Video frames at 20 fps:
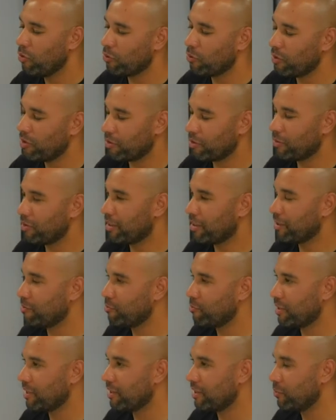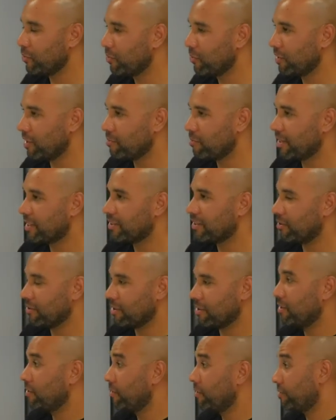work with a company that won't let me talk
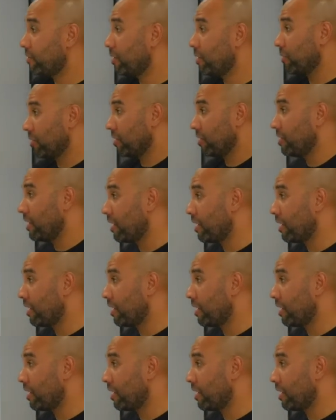to whoever I want in their